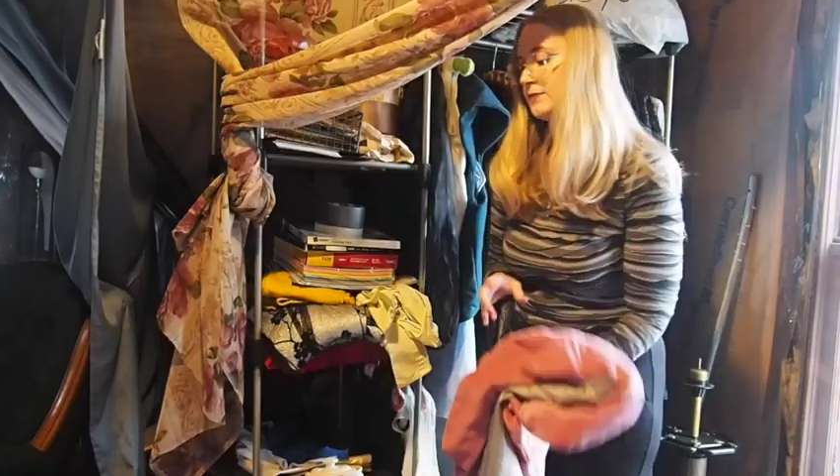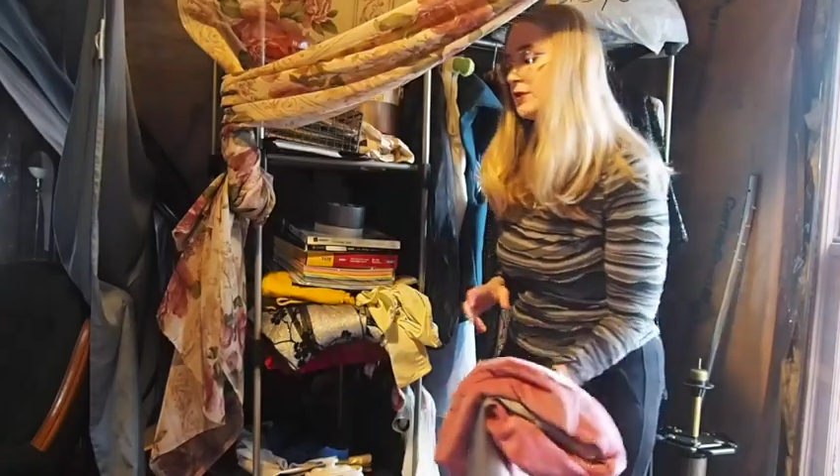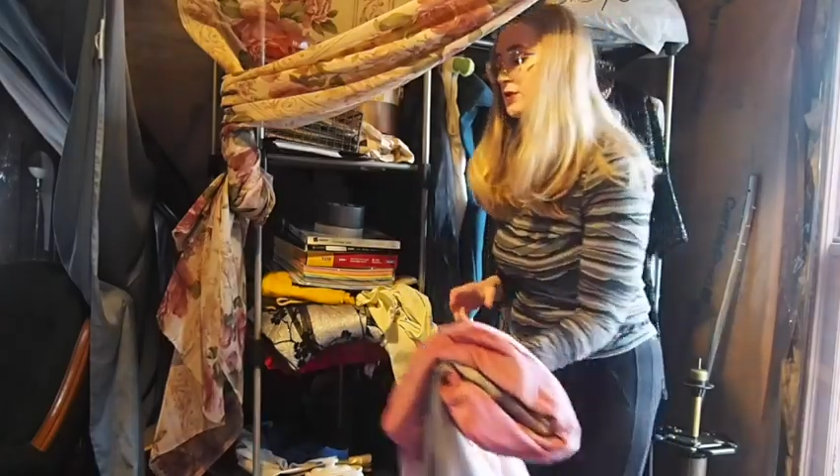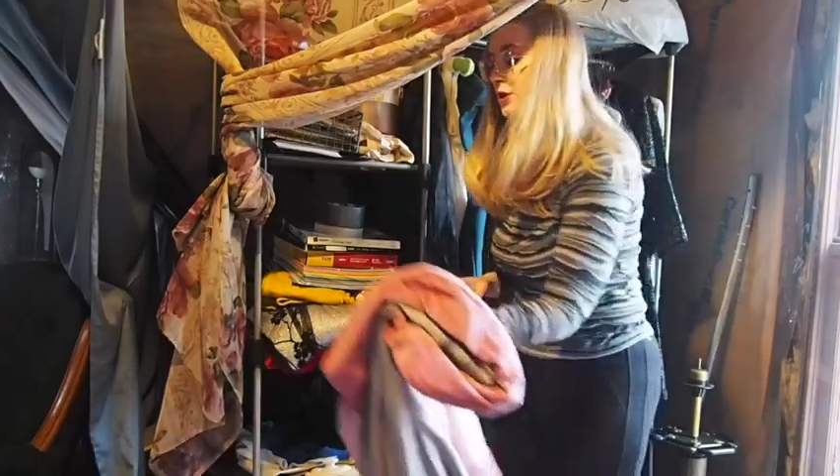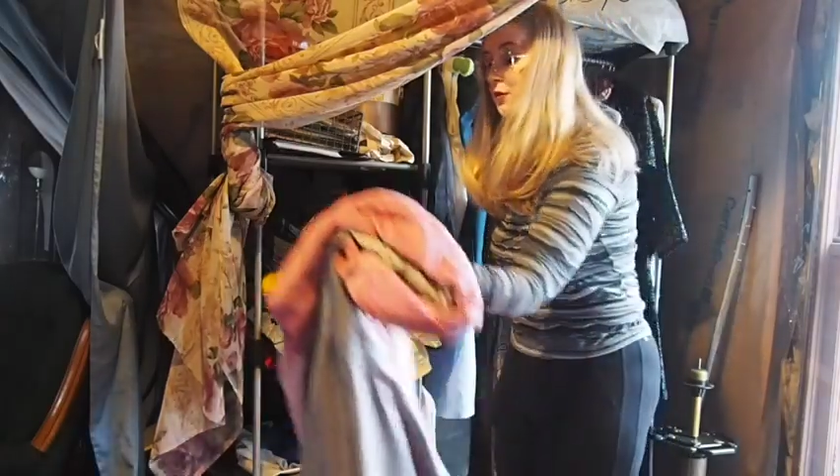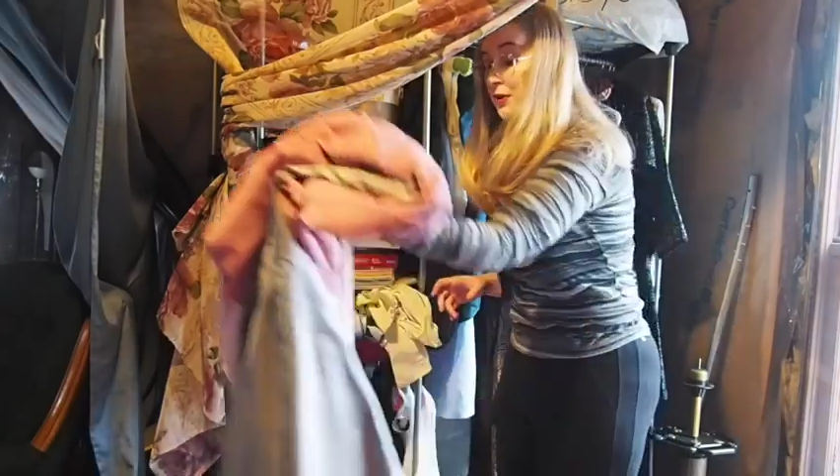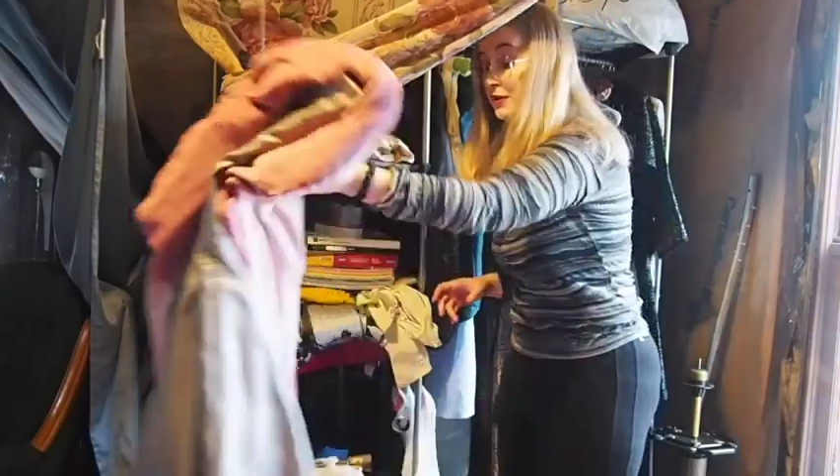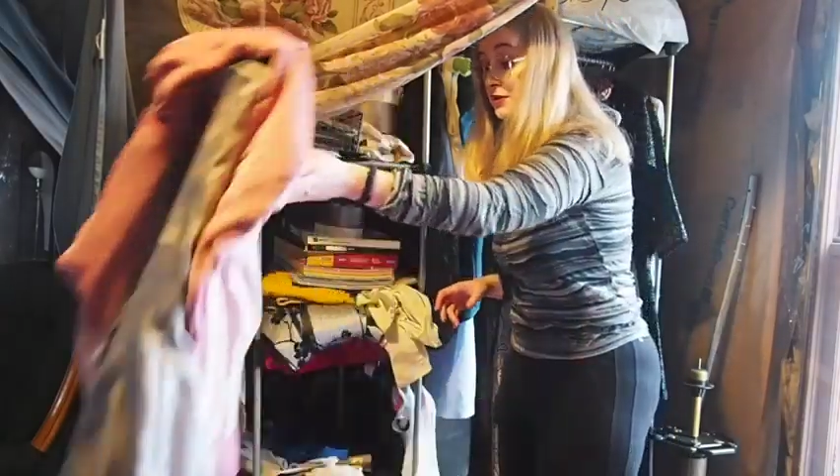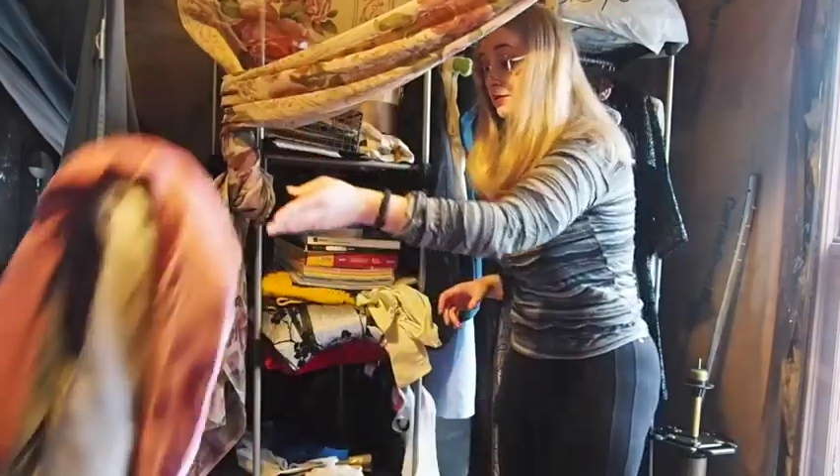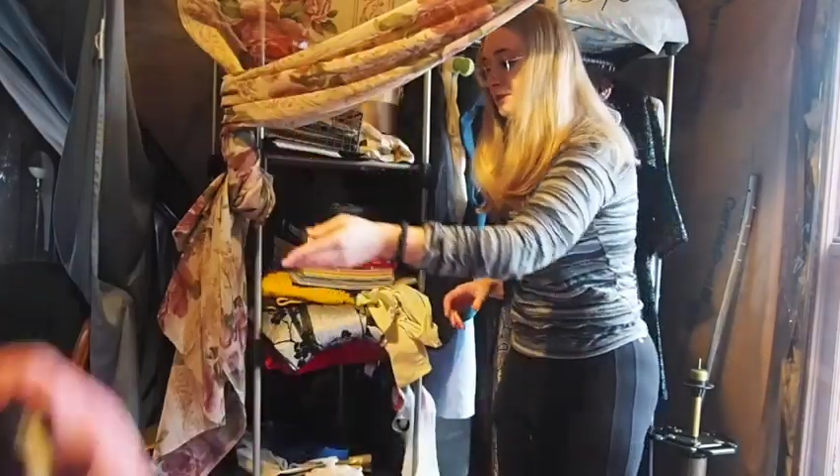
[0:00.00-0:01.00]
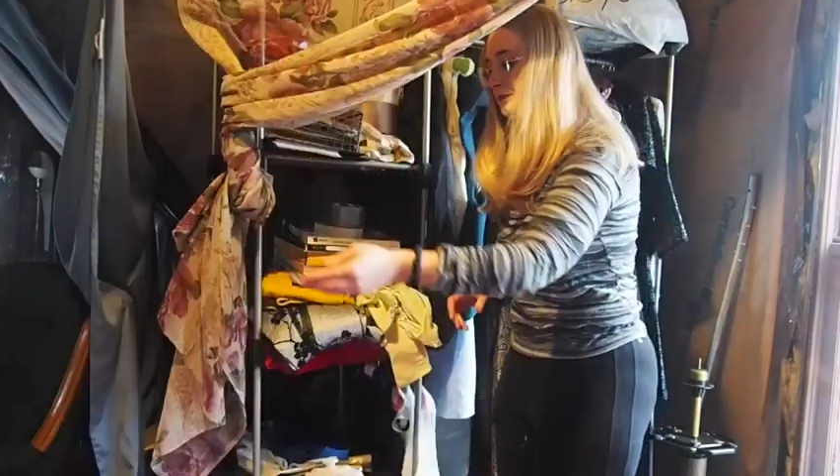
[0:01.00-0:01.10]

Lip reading: to start with.